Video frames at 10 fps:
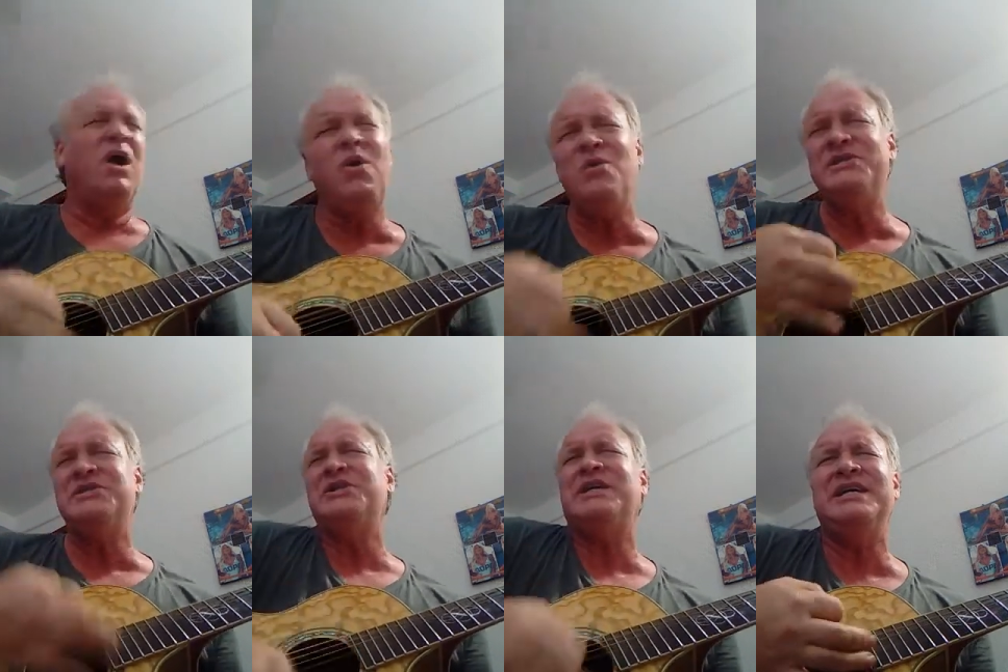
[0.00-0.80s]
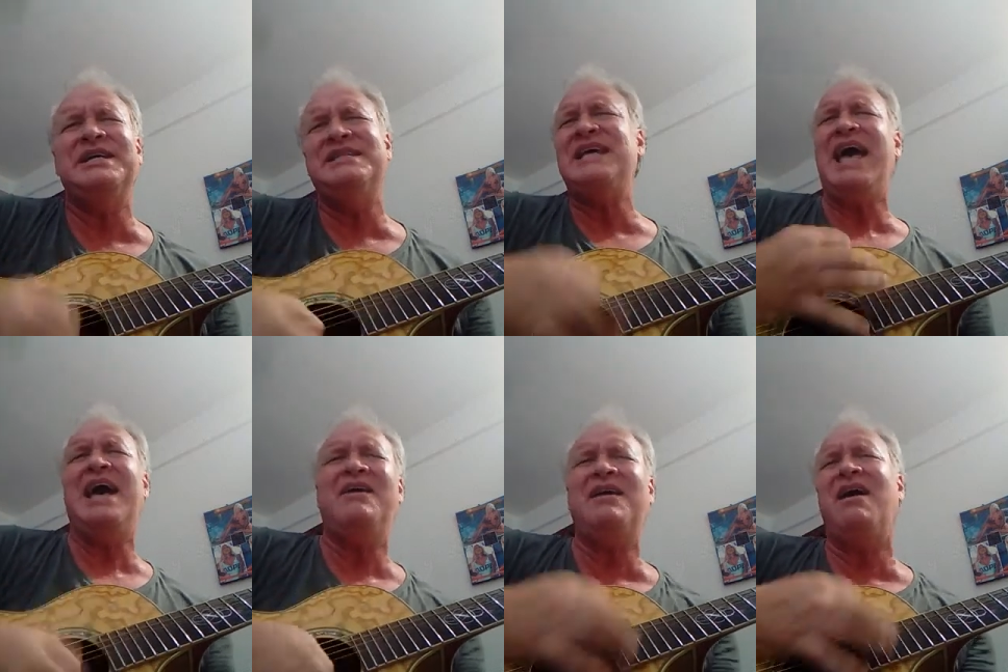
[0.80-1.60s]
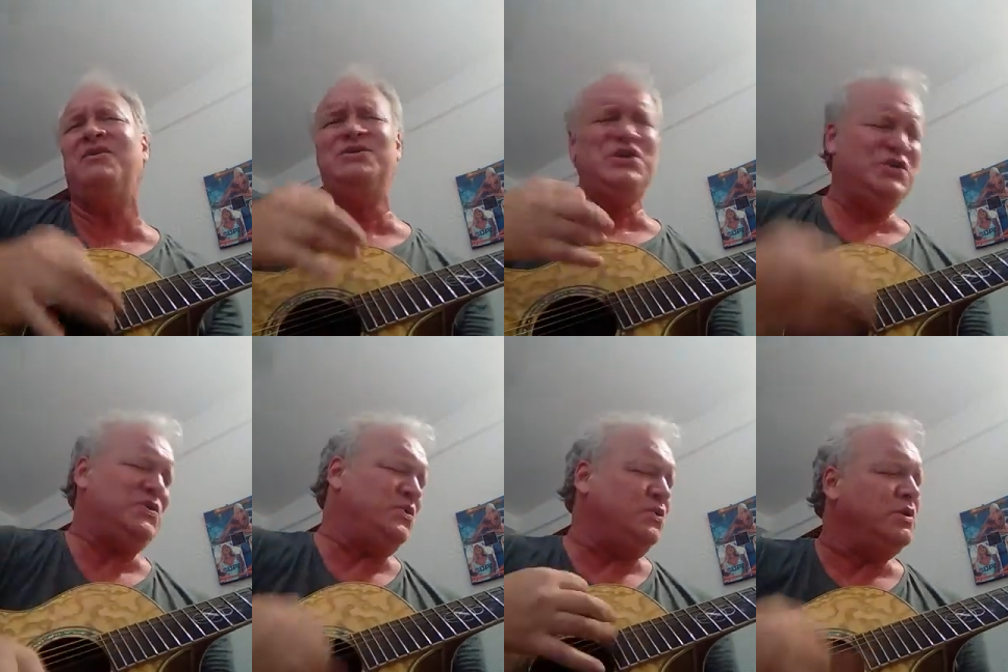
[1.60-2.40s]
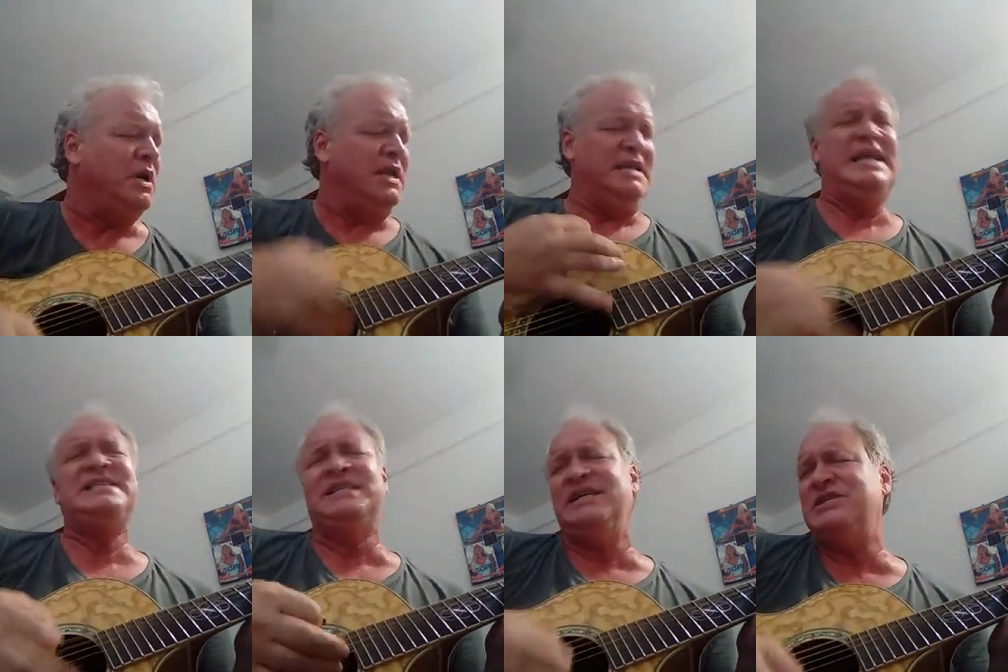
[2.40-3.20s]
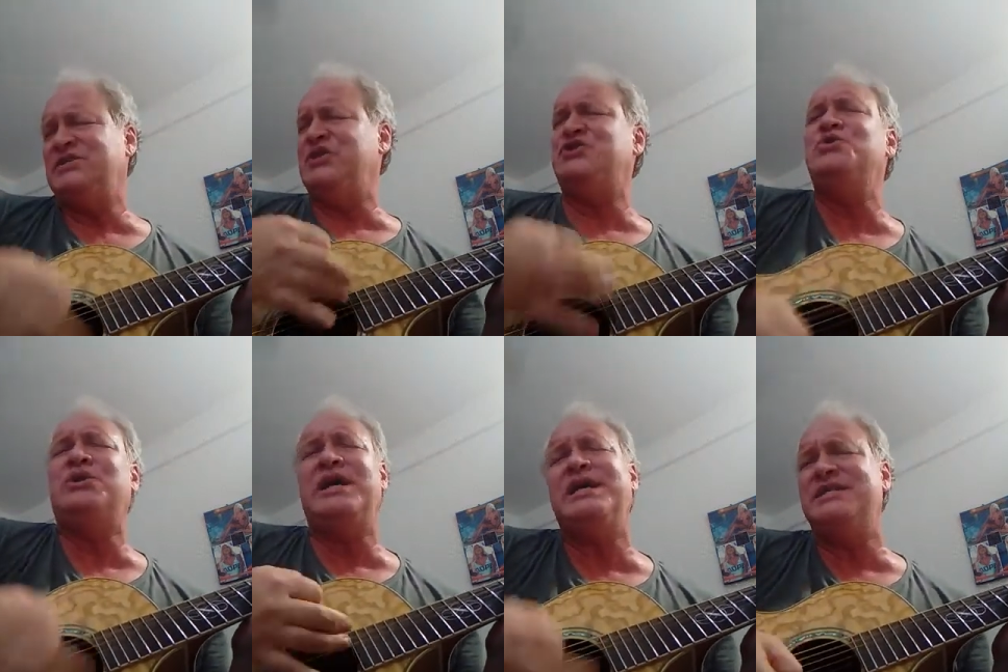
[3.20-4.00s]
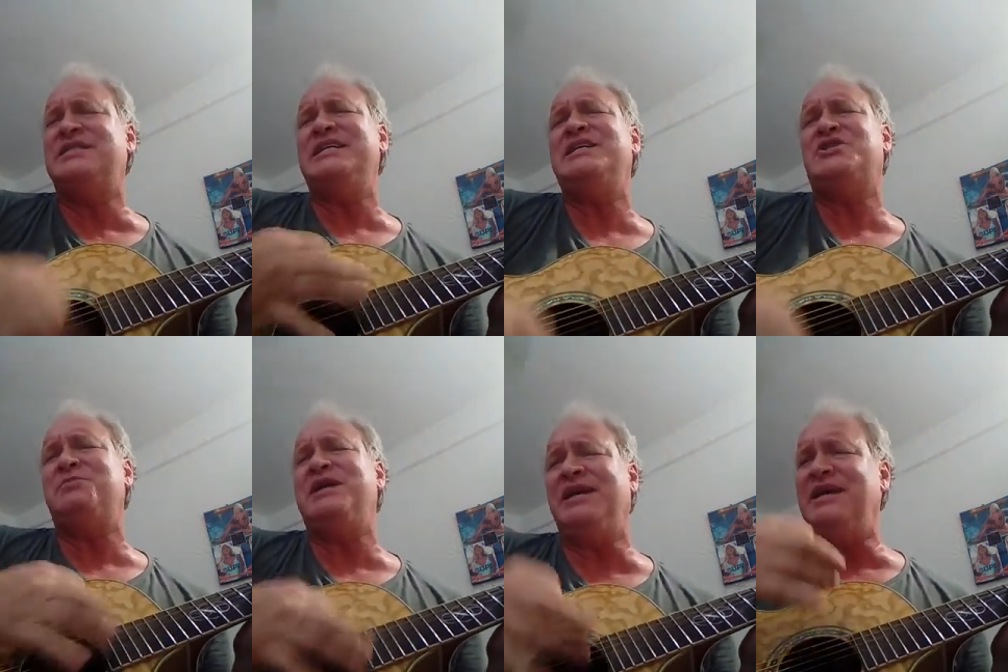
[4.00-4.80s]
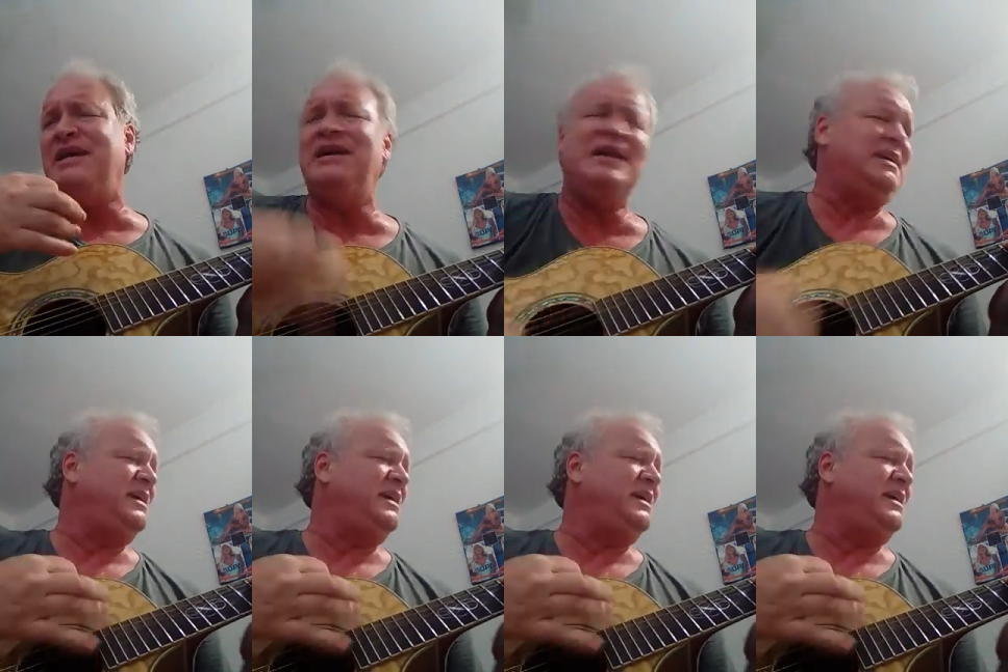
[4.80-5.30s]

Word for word: Always looking down on you. Lessons that you can teach me.